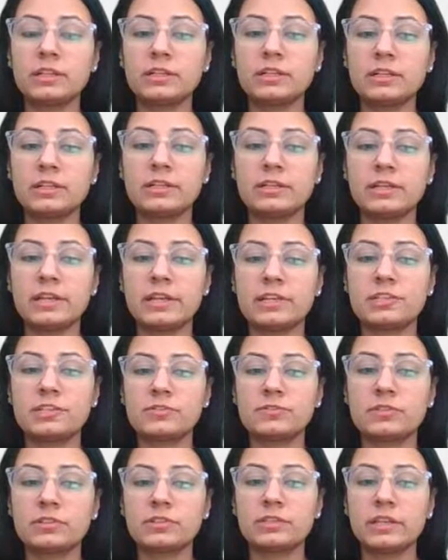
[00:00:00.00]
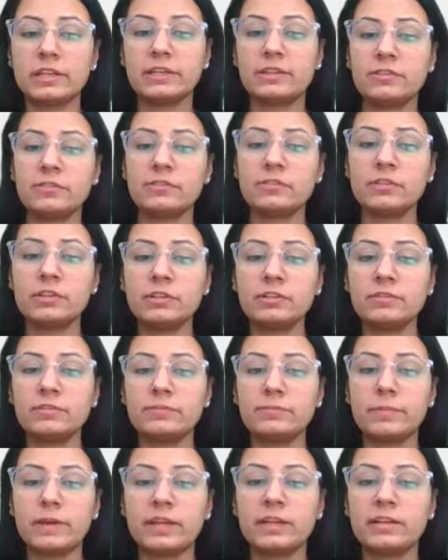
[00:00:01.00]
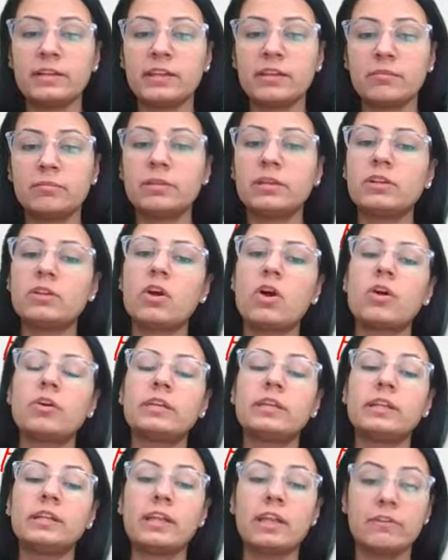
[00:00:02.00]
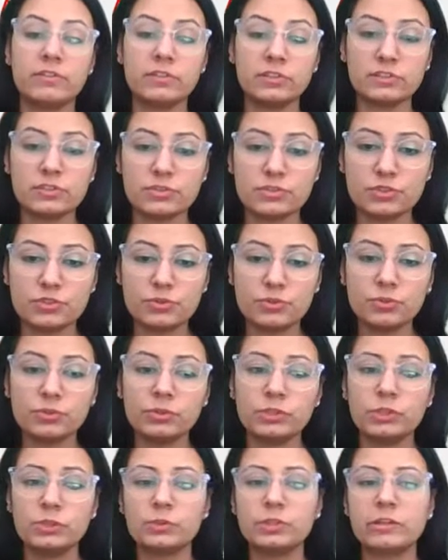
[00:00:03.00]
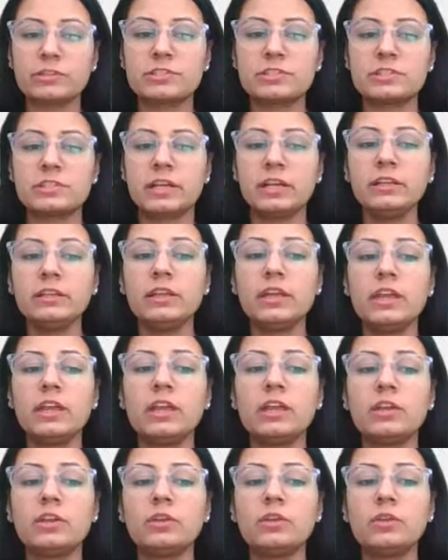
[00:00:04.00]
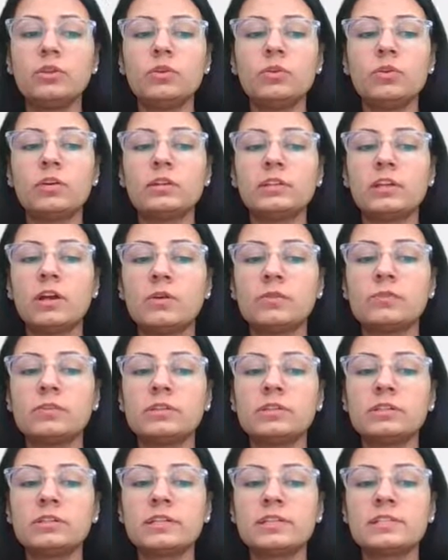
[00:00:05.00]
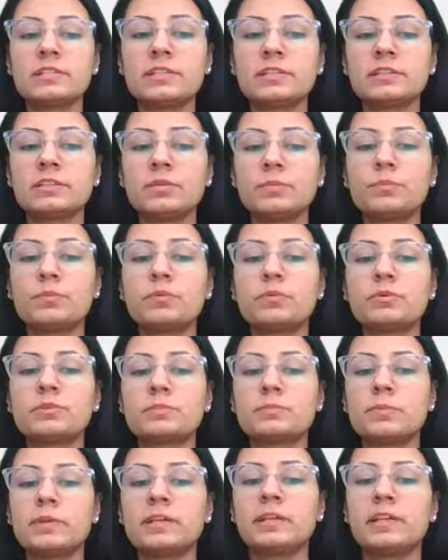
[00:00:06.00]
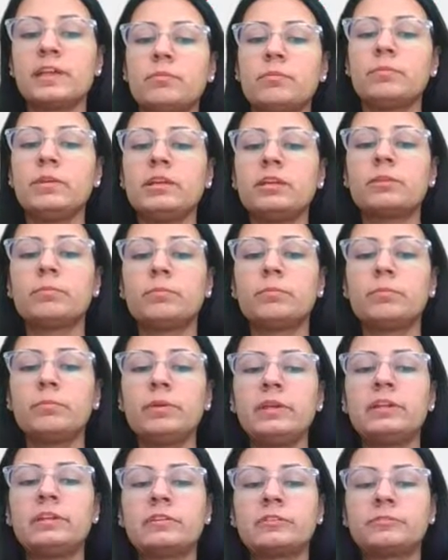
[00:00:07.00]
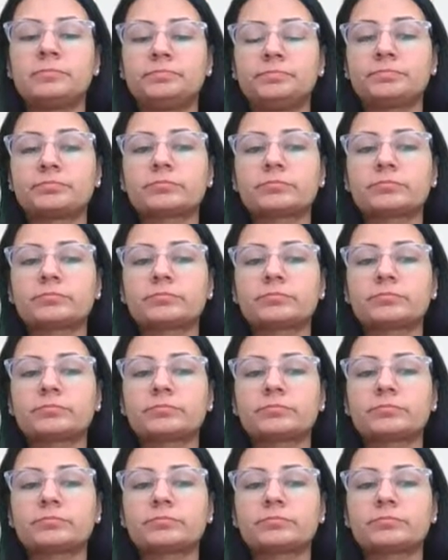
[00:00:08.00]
declared H1N1 pandemic on 11th June 2009. Now world is in the post-pandemic period.